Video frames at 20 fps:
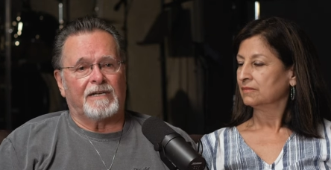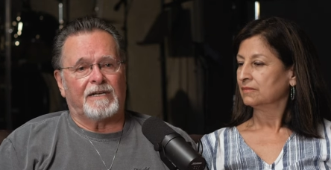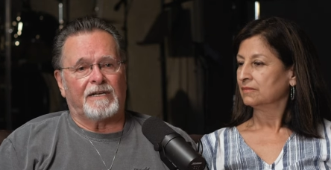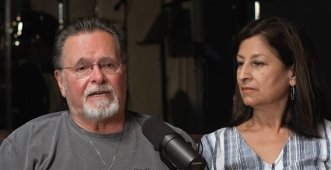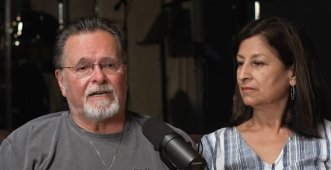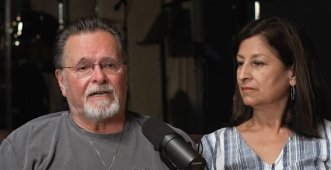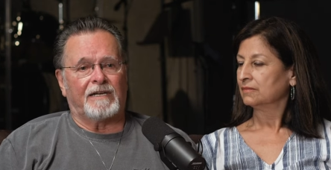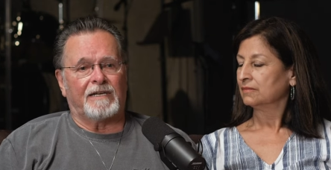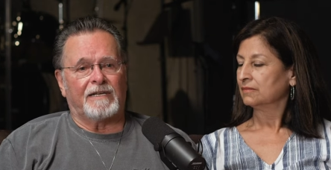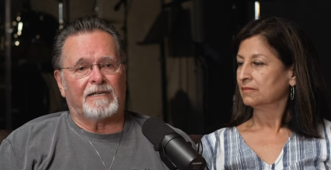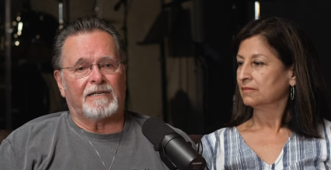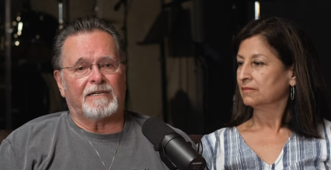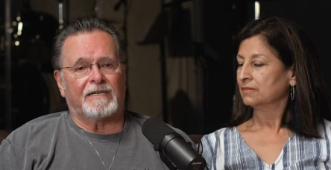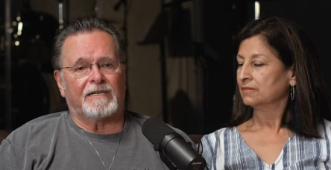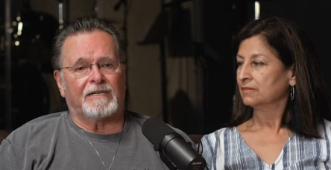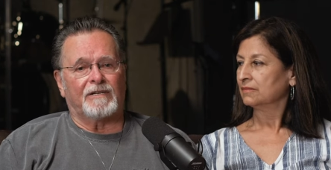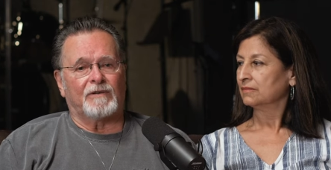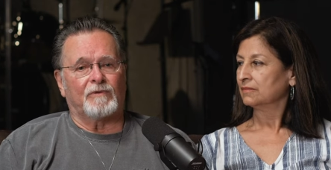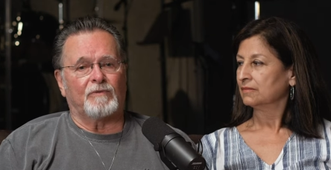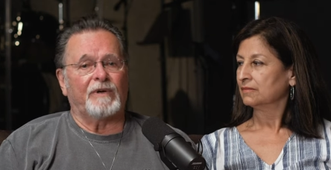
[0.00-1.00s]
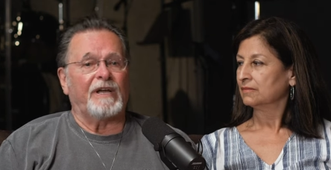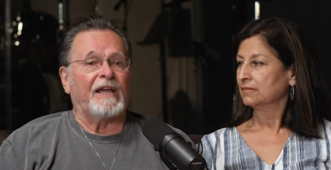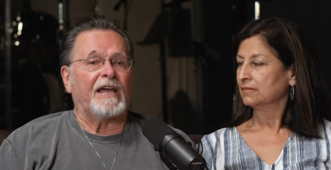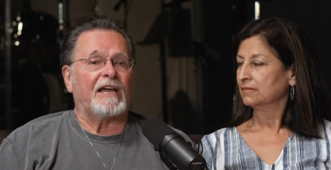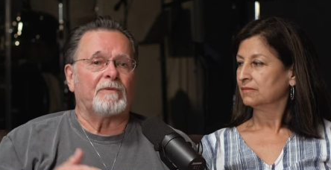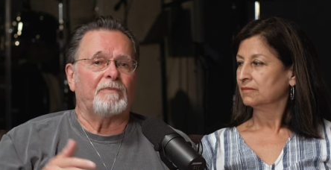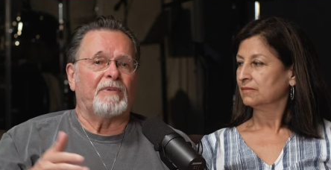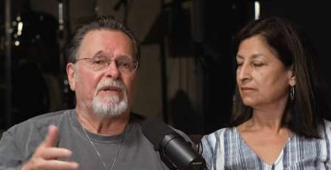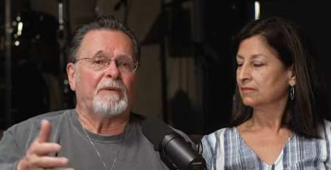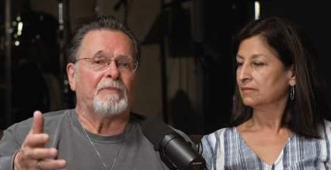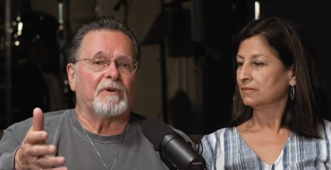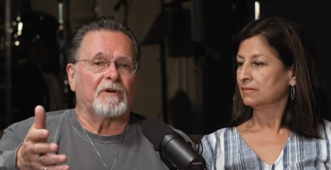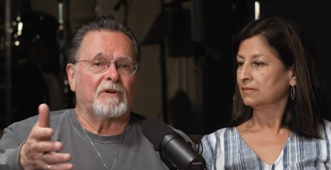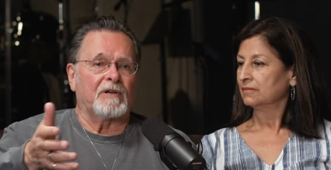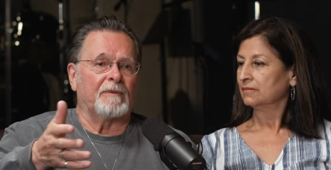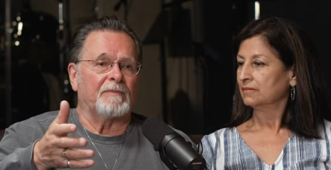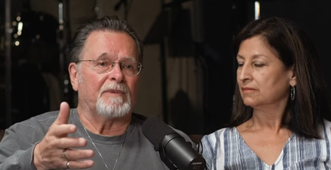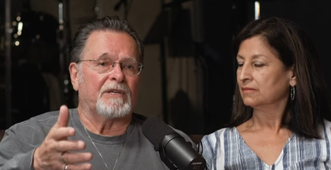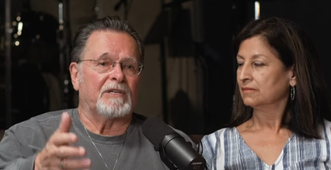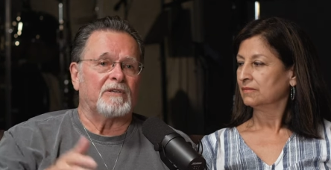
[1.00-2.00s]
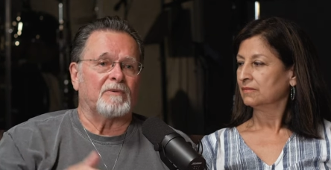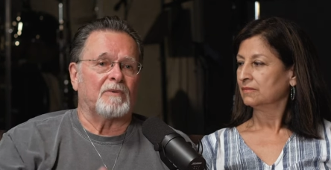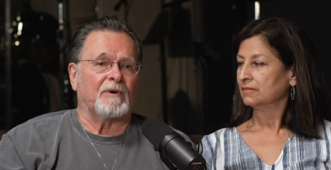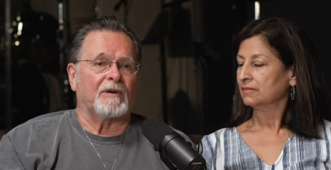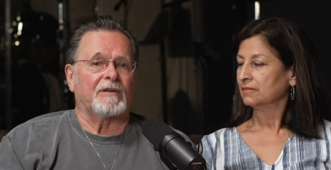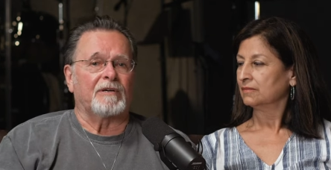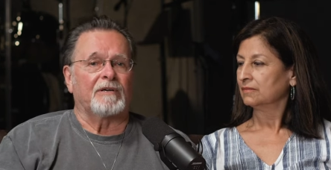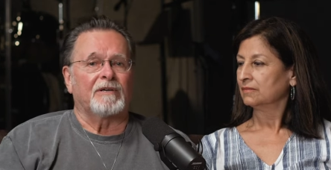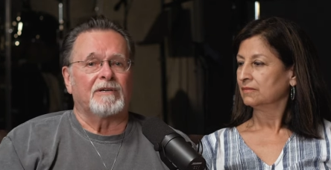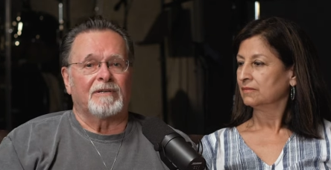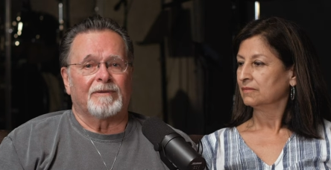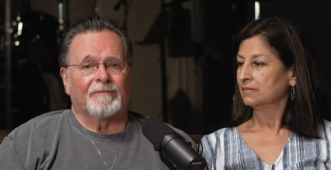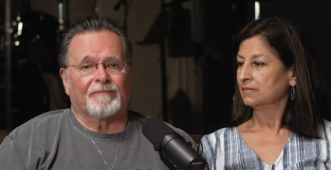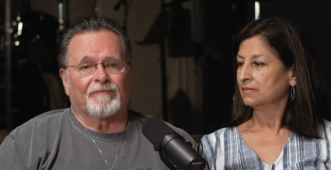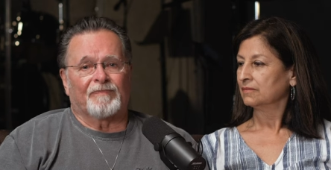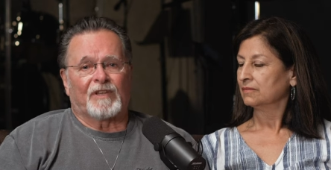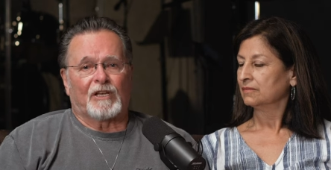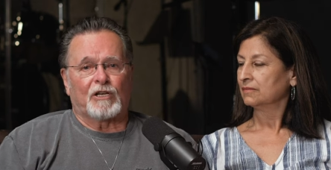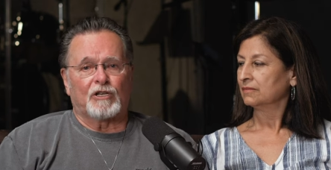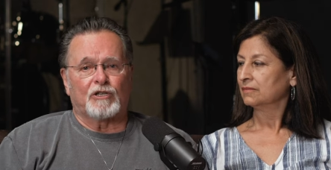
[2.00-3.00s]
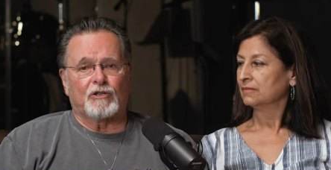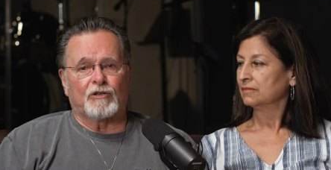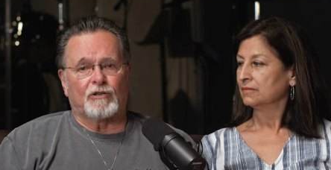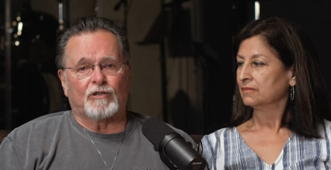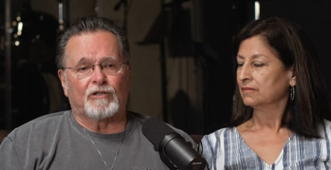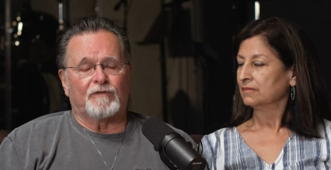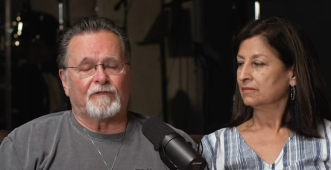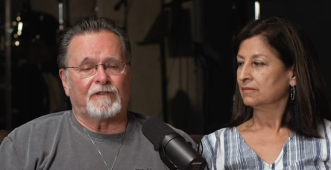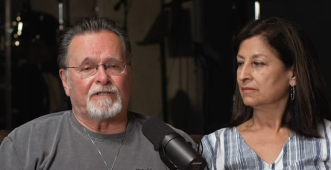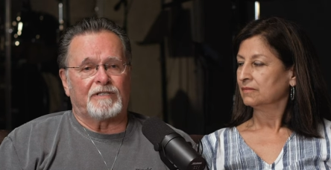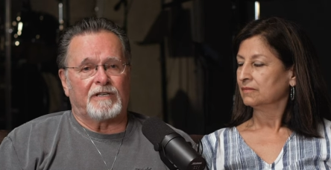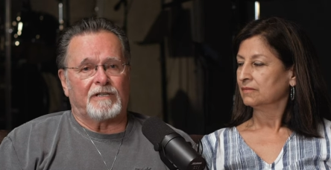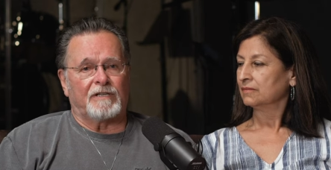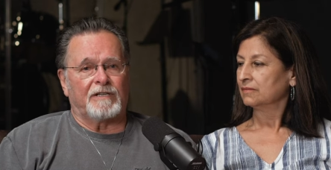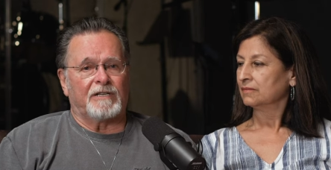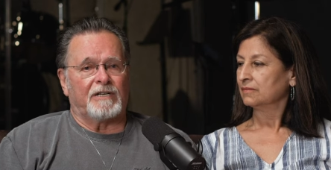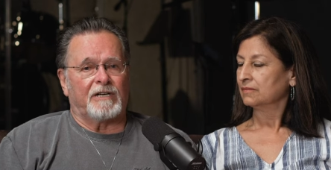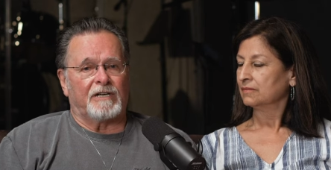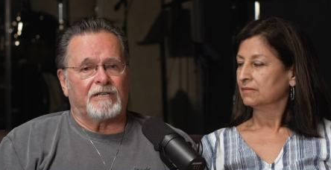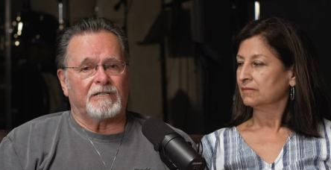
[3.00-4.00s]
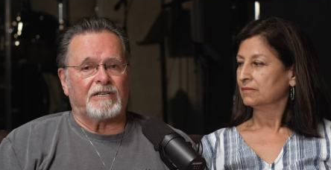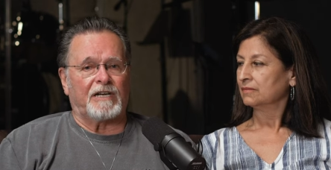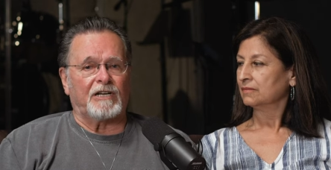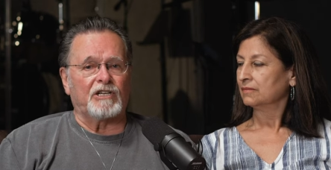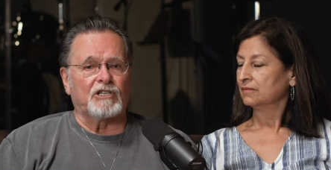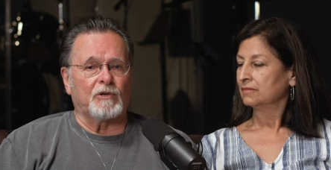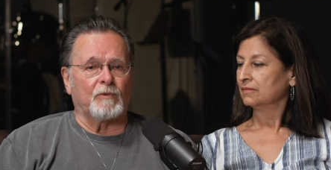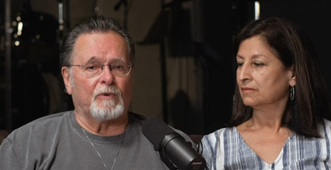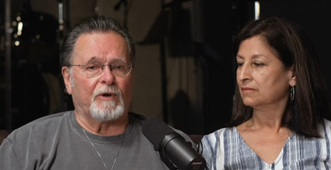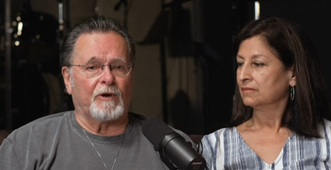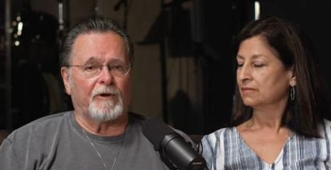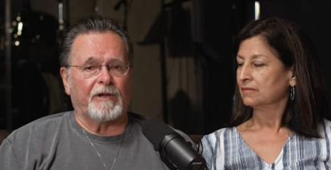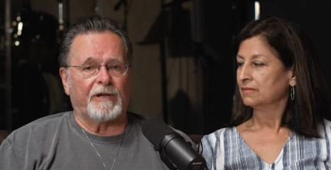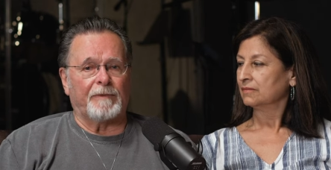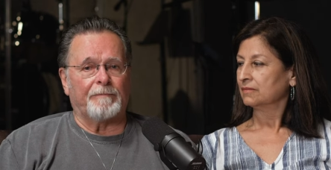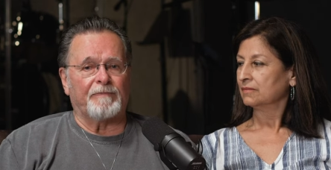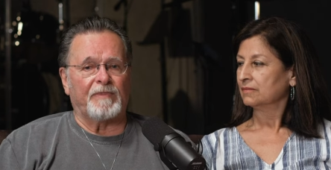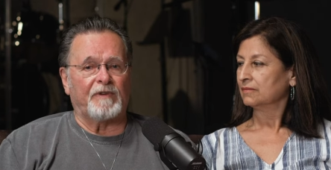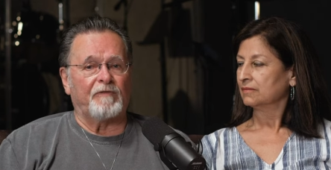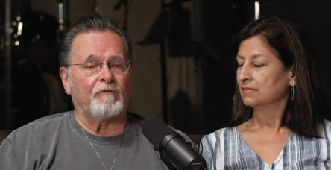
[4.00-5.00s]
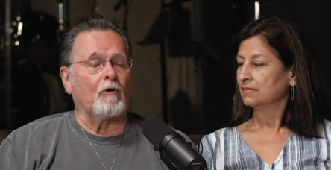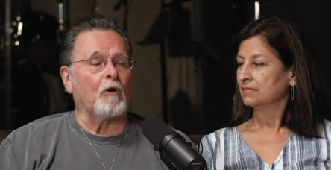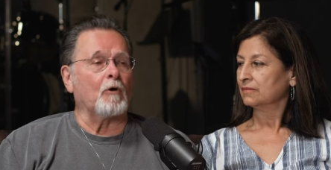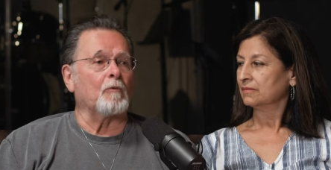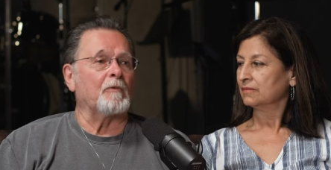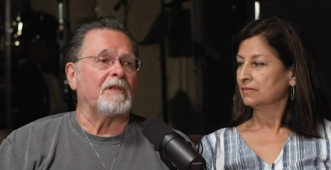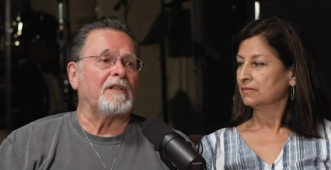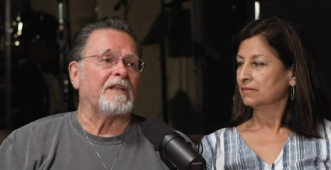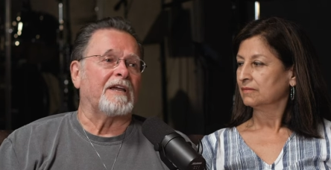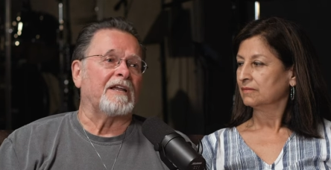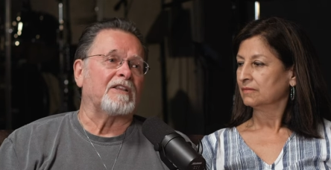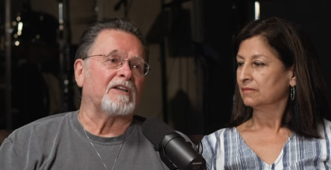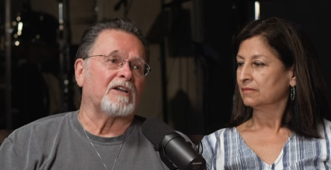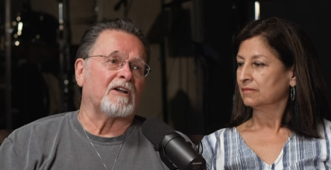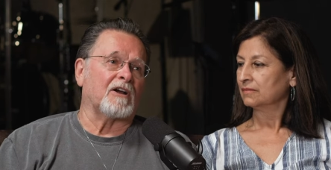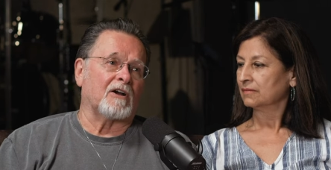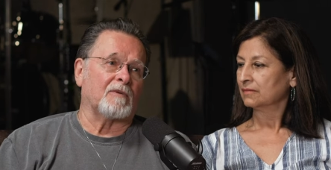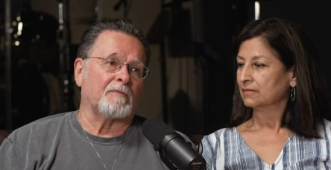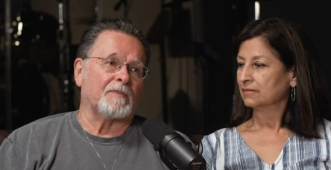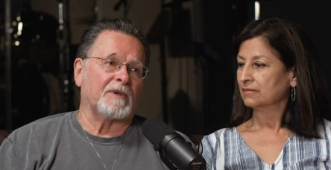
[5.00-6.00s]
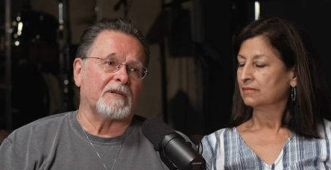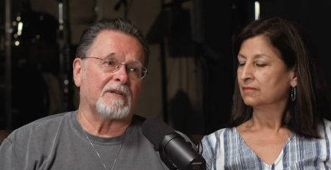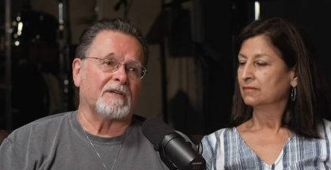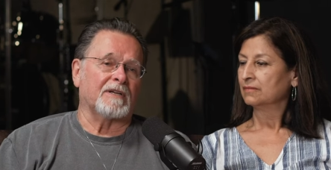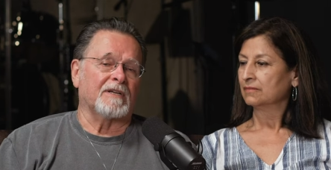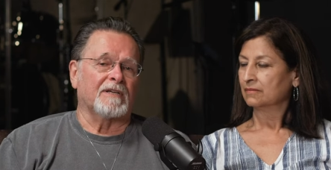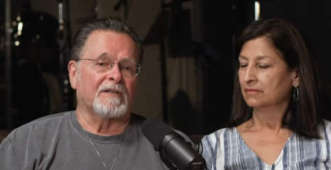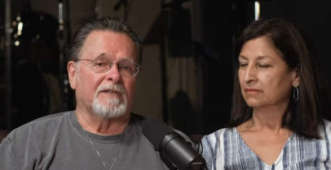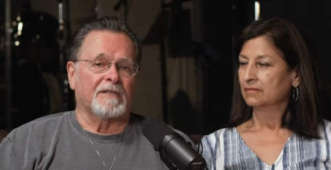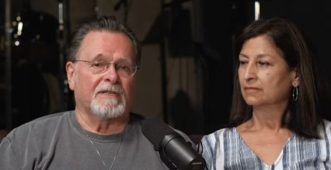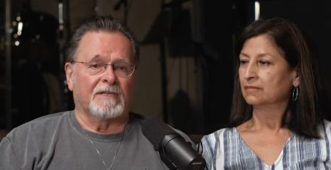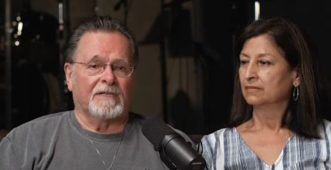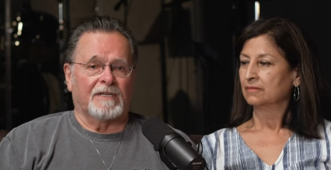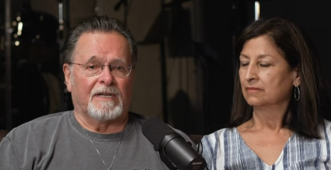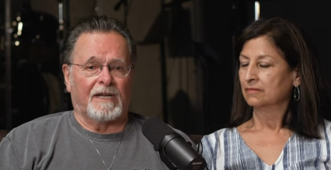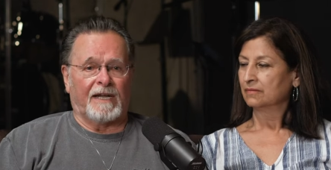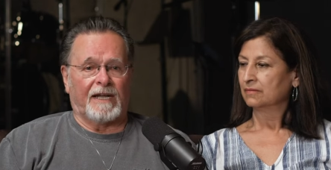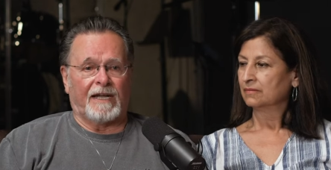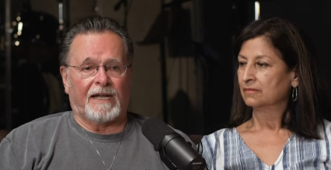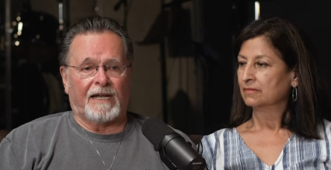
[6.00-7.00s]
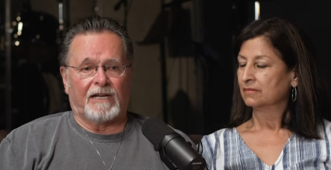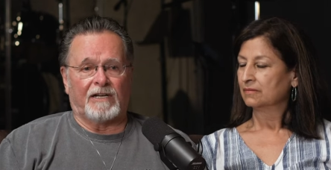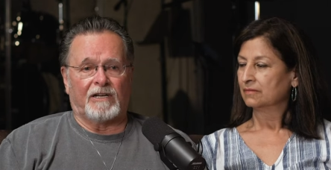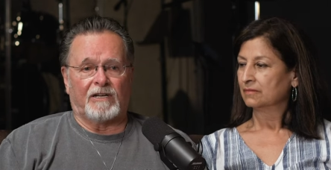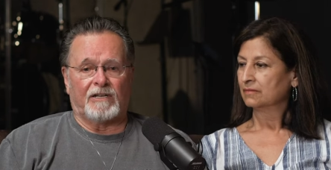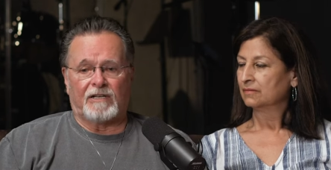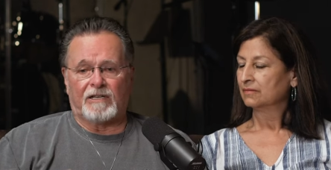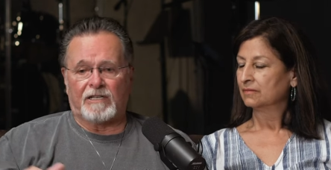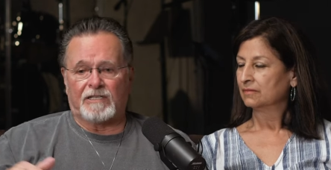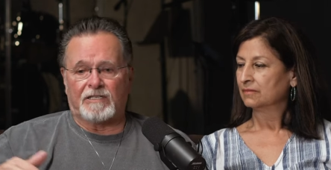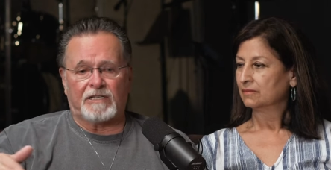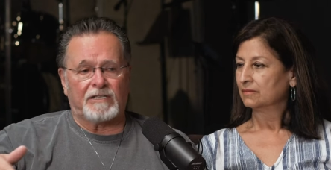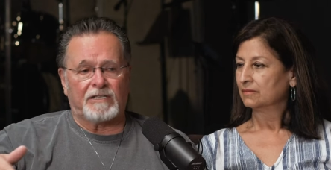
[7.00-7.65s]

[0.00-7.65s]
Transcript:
Speaker 1: And uh, we had people come into our church facility, our sanctuary, before we laid the carpet. And this